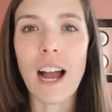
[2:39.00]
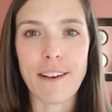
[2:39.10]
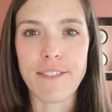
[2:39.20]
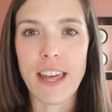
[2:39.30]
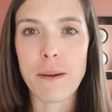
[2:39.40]

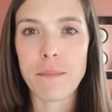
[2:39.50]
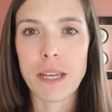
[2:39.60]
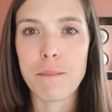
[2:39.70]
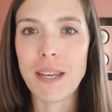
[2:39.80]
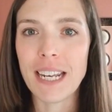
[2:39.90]
of them,
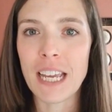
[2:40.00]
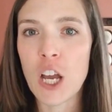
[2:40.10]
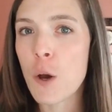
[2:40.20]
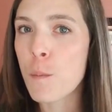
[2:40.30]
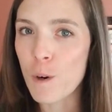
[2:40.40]

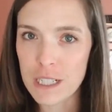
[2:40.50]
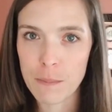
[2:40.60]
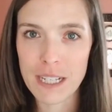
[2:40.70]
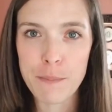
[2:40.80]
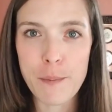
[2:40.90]
meaning more
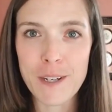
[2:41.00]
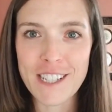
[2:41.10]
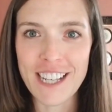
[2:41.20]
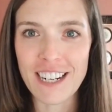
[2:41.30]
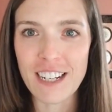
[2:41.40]
space per
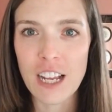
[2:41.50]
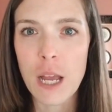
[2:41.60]
person.